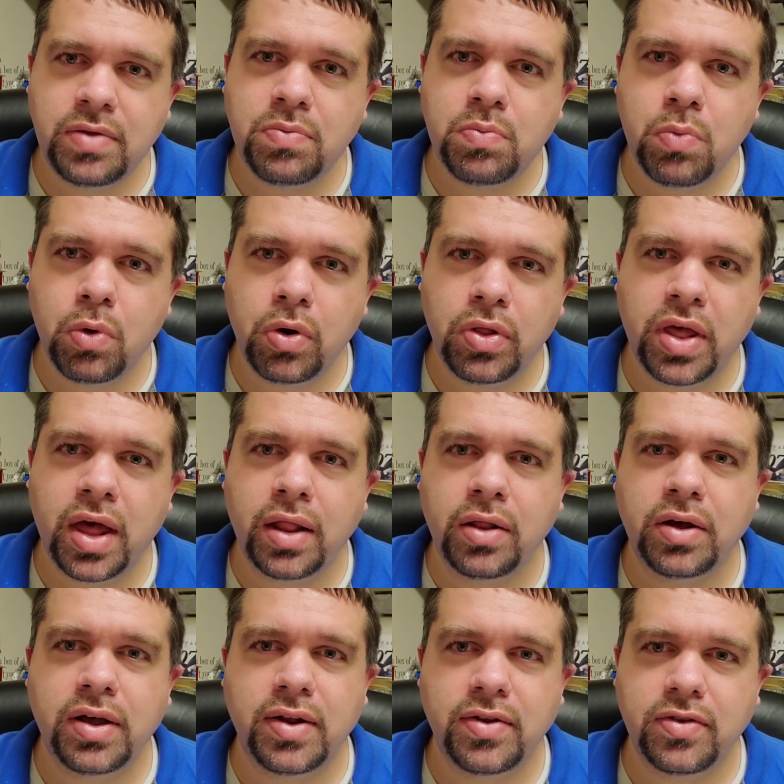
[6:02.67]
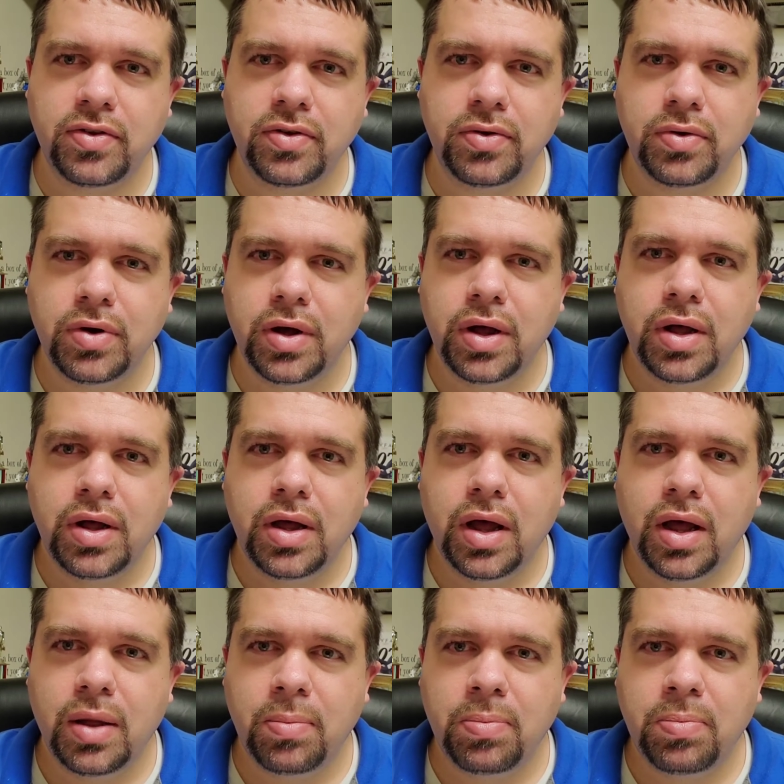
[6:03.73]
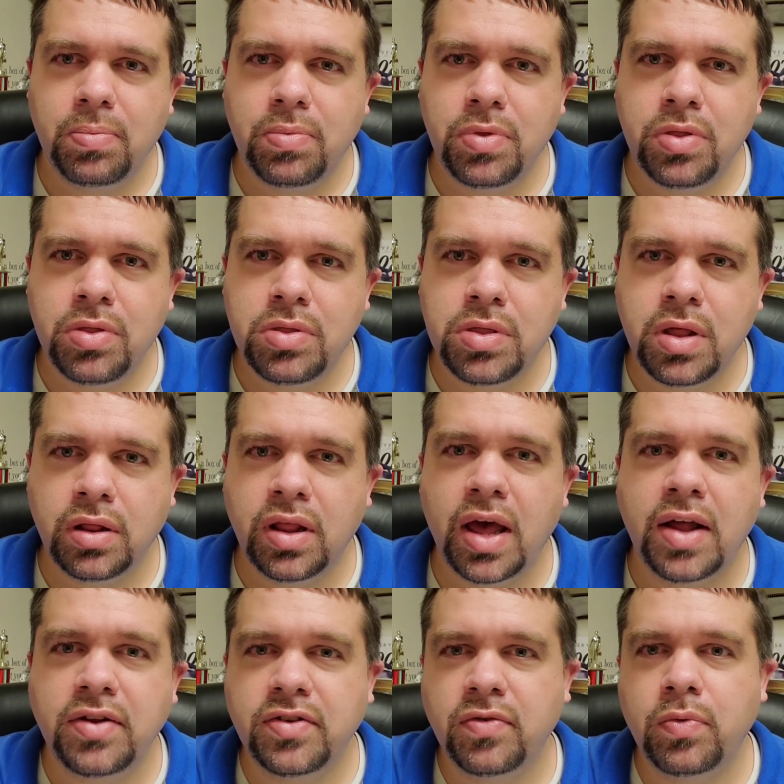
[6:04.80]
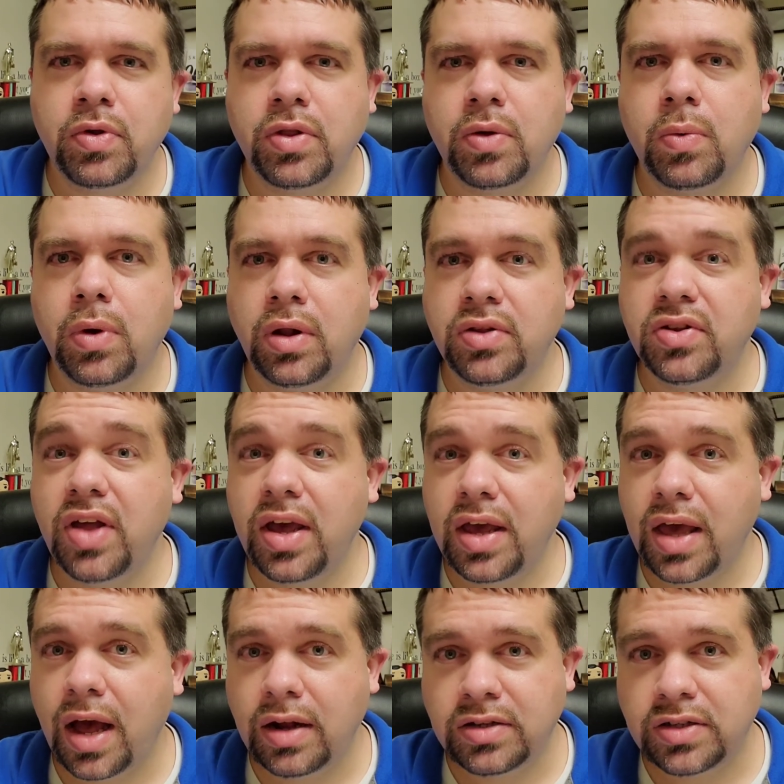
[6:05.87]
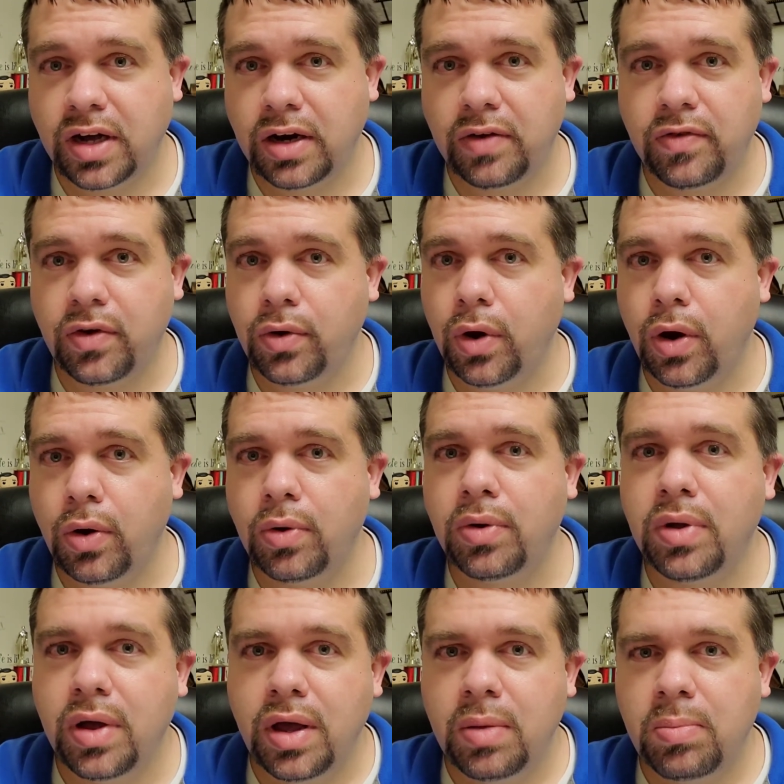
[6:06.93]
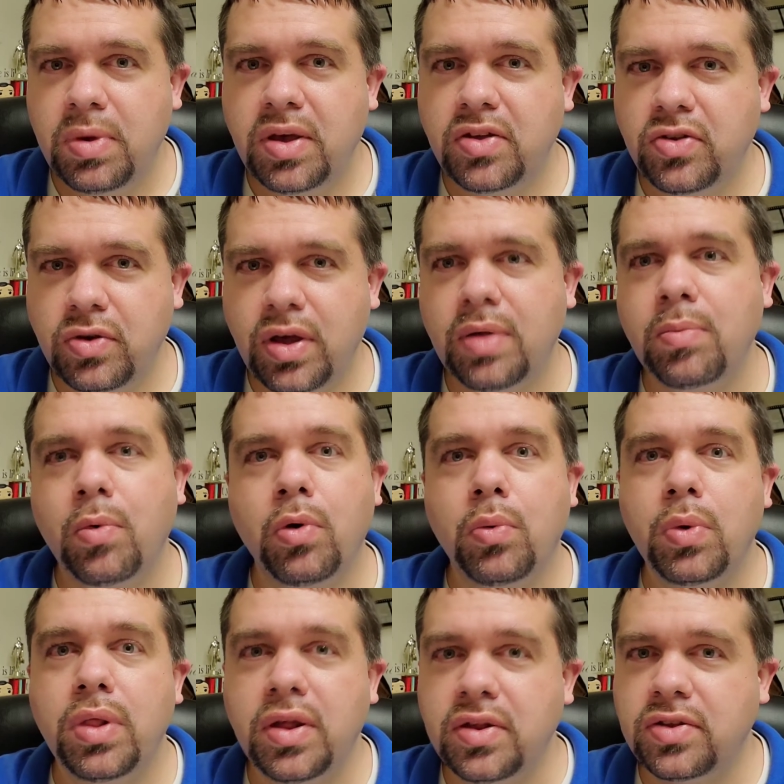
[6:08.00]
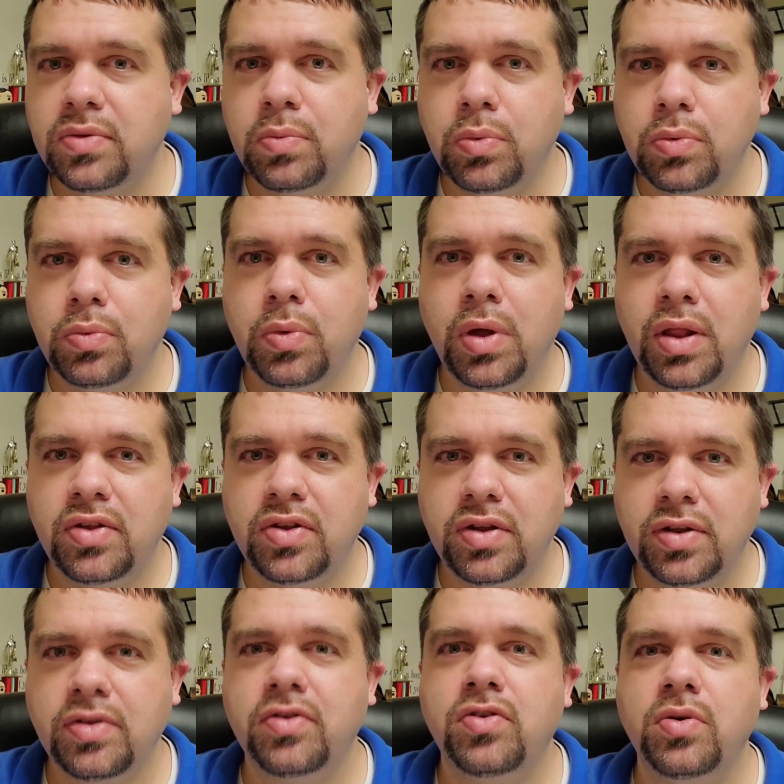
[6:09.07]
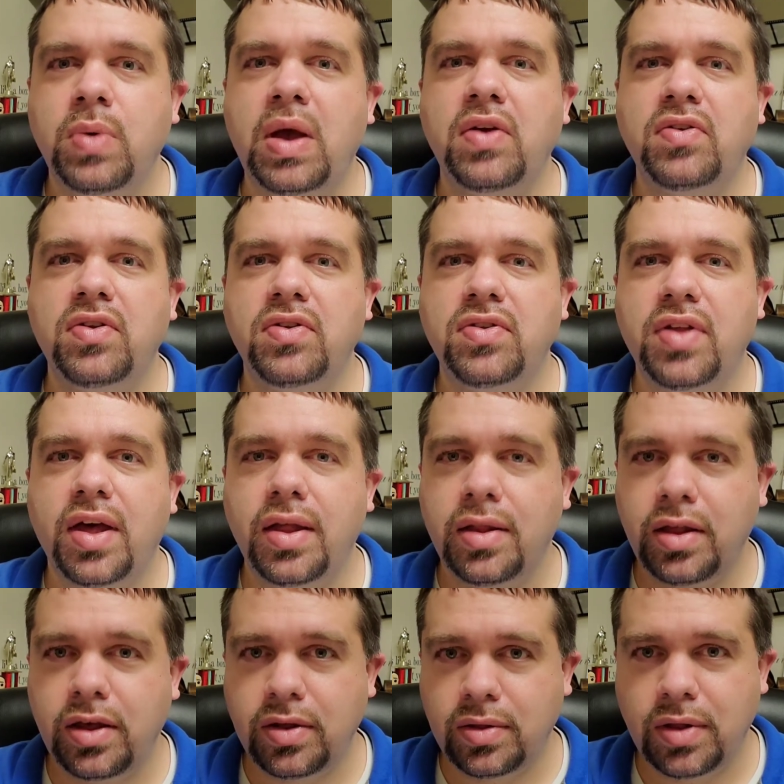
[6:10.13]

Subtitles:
more of that look into the lens of what the world's like outside of your own, because you get more realistic situations that like